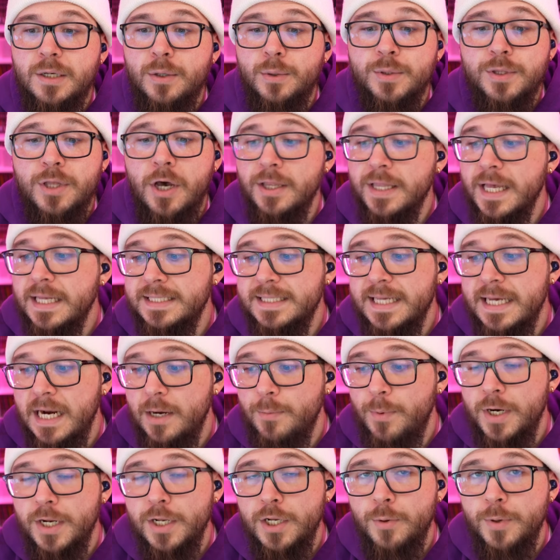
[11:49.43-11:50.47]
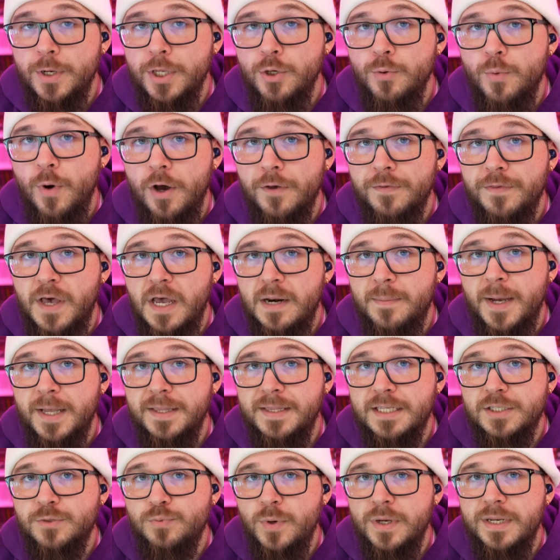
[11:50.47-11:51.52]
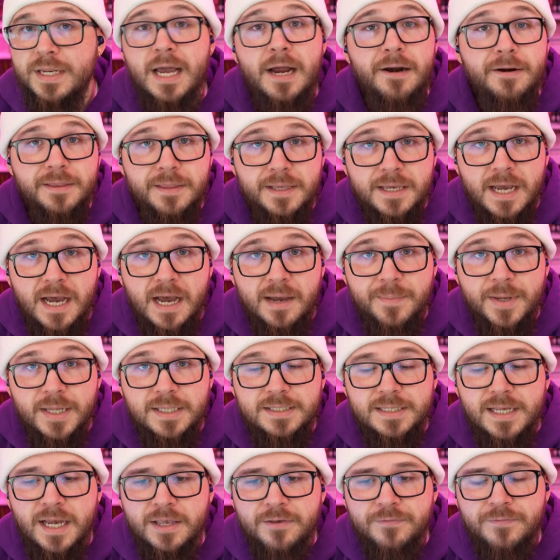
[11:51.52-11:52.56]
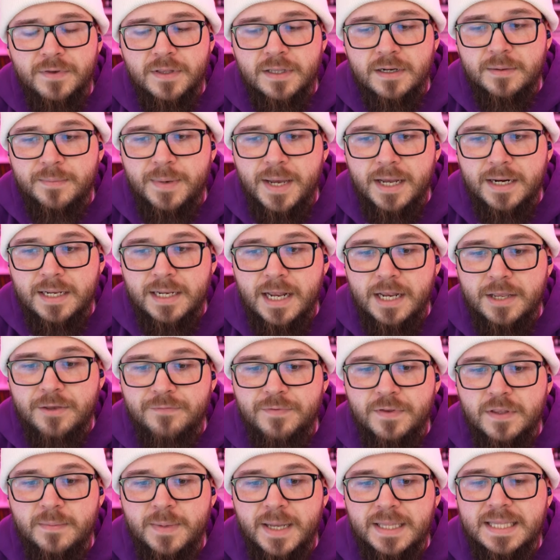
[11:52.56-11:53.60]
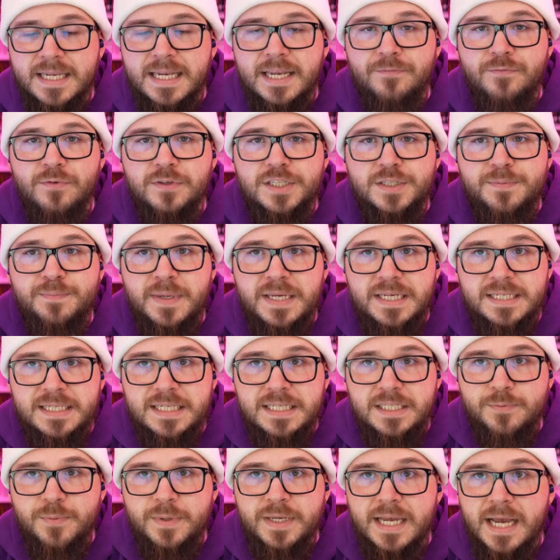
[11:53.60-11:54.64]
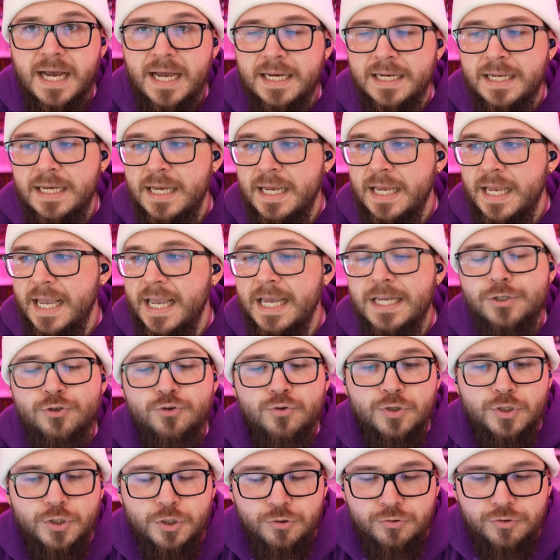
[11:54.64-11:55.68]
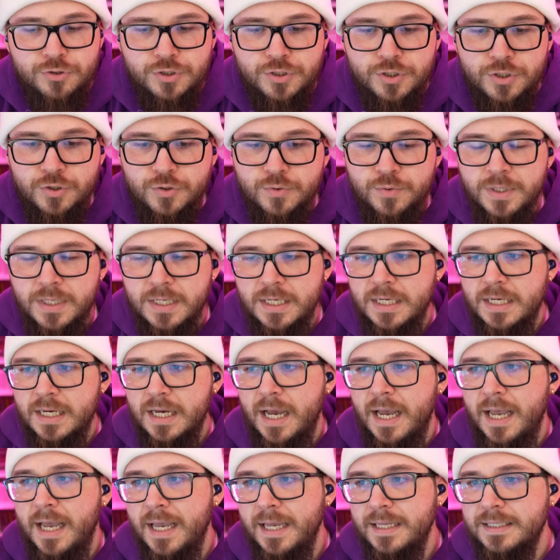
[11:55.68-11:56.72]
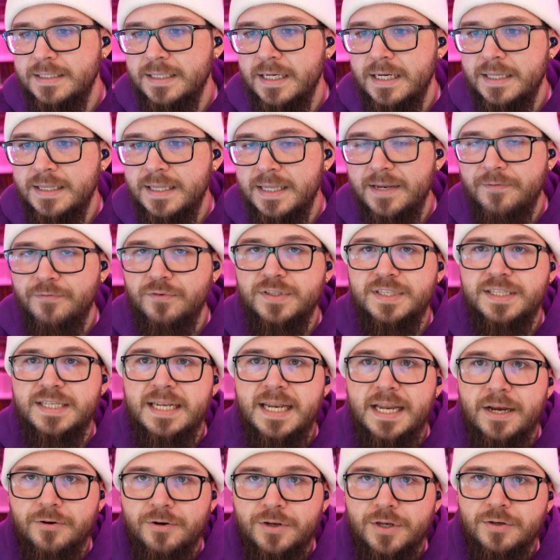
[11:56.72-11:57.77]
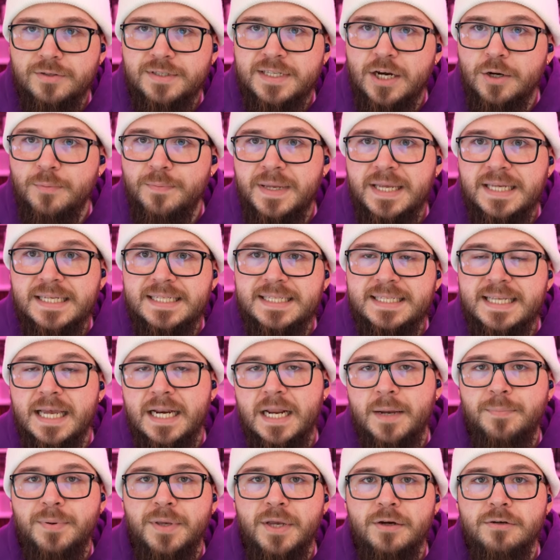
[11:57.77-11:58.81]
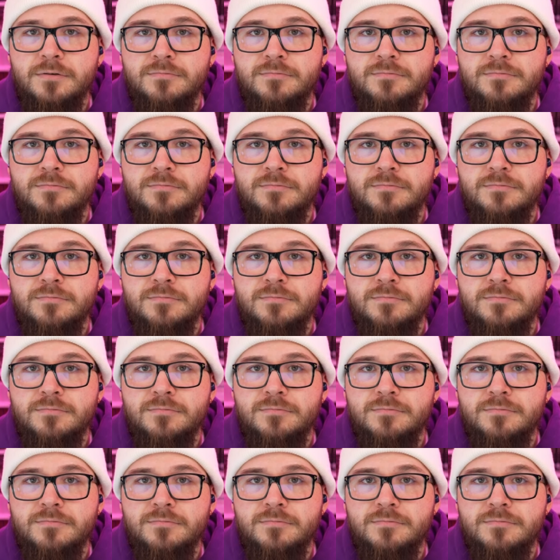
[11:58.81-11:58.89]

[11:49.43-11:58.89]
With all that said, I wanna know what you all thought about this one down in the comments. How you feeling about it? How you feeling about the different species we got introduced to, and uh, the different scenarios that are being set up here.